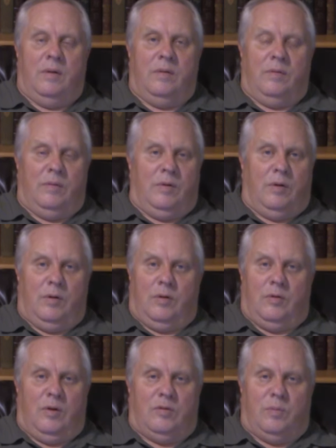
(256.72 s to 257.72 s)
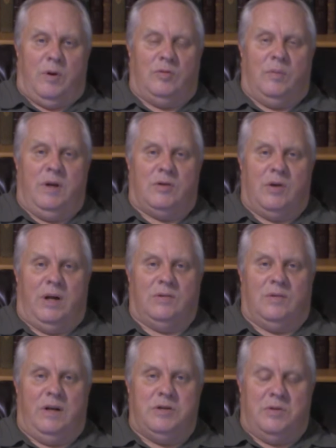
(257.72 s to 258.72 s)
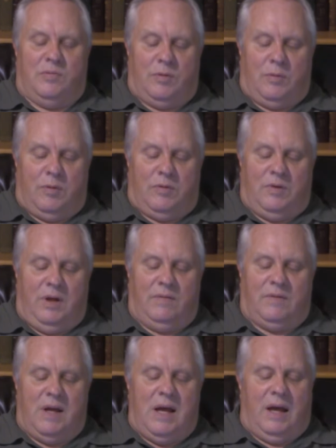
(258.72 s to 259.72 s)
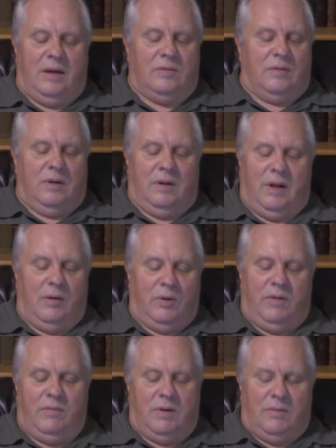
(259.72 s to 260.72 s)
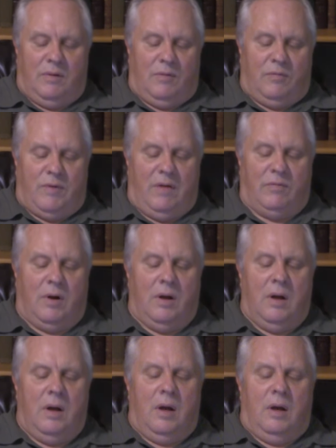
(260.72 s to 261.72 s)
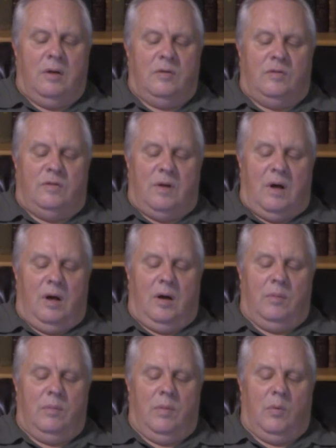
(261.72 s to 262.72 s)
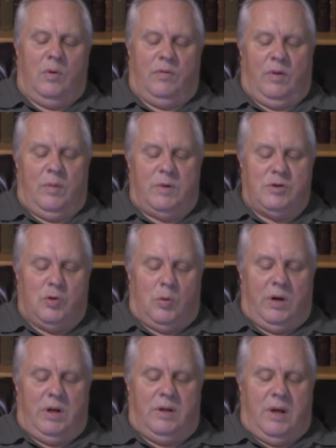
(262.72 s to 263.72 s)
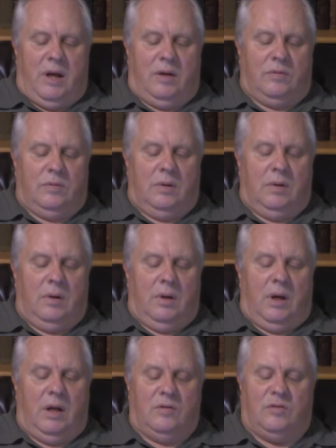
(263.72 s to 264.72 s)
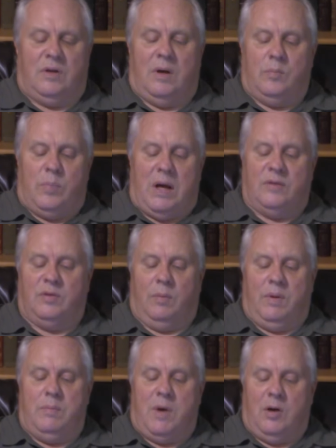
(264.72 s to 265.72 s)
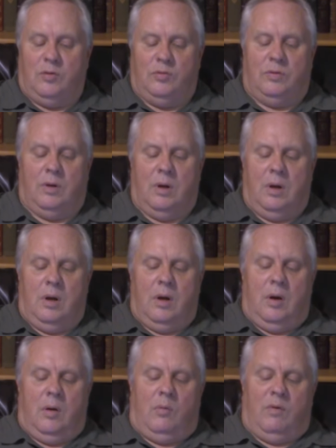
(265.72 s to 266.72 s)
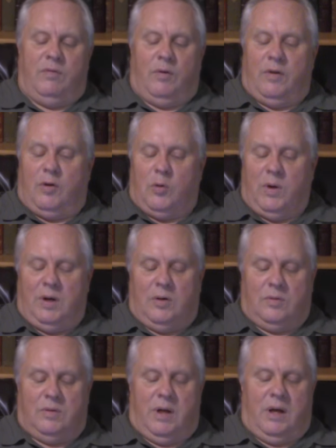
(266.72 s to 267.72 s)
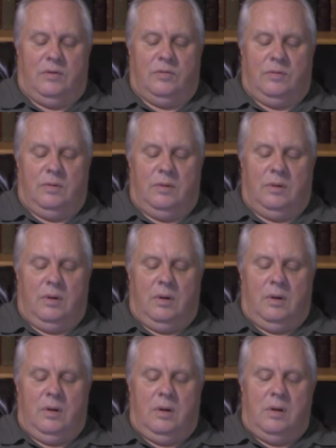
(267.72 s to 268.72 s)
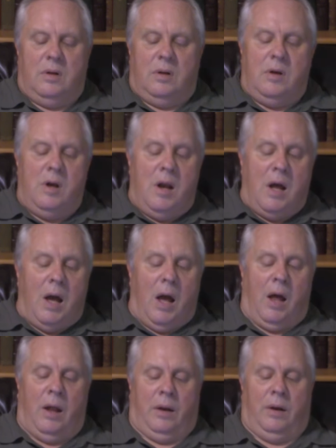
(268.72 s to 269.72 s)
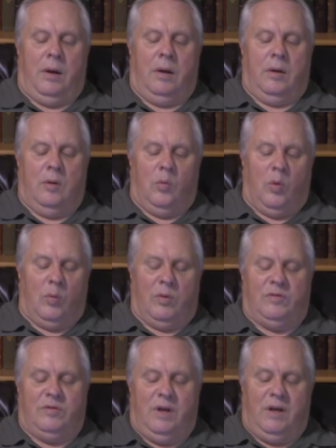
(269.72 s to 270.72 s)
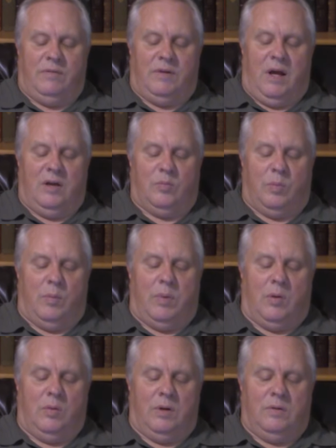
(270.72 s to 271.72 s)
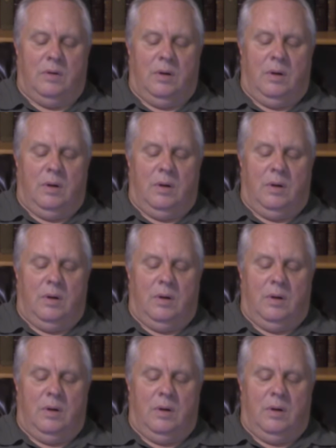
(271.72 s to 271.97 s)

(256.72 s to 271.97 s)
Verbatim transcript: It's supposed to be a translation from the received text, and they don't even favor it. Some were for the majority text, and some, possibly most, were for the critical text. None were received text proponents.